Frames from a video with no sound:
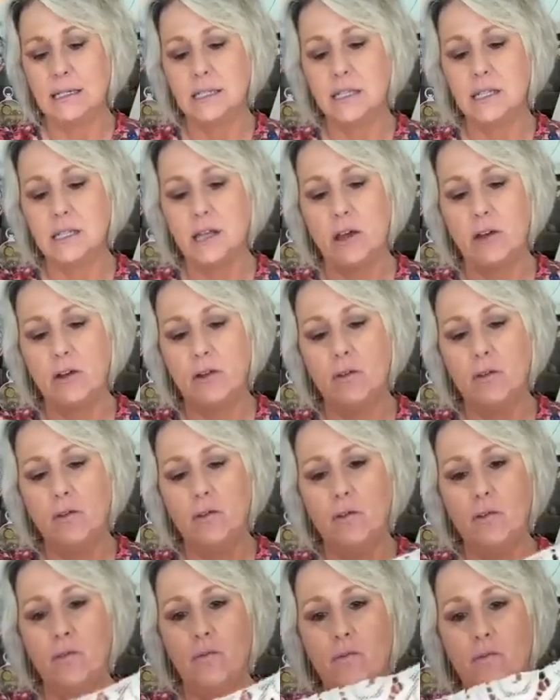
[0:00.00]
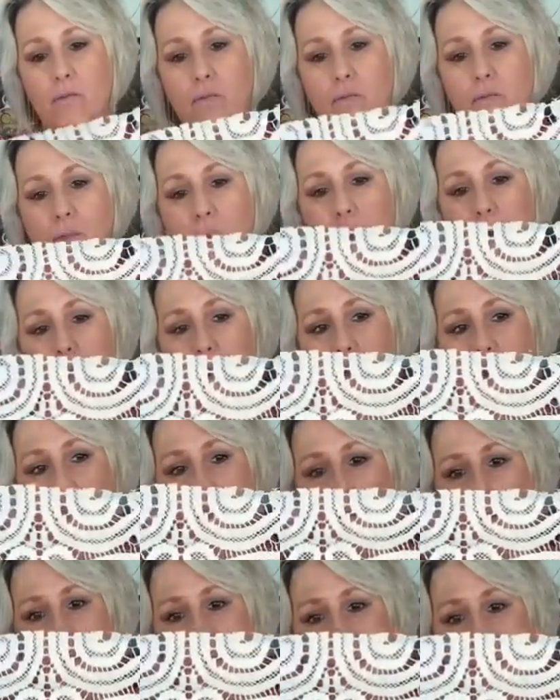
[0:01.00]
And so
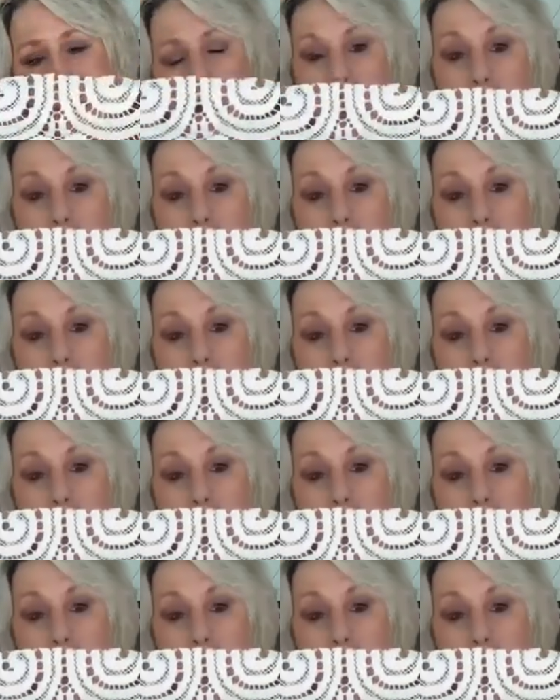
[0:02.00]
um,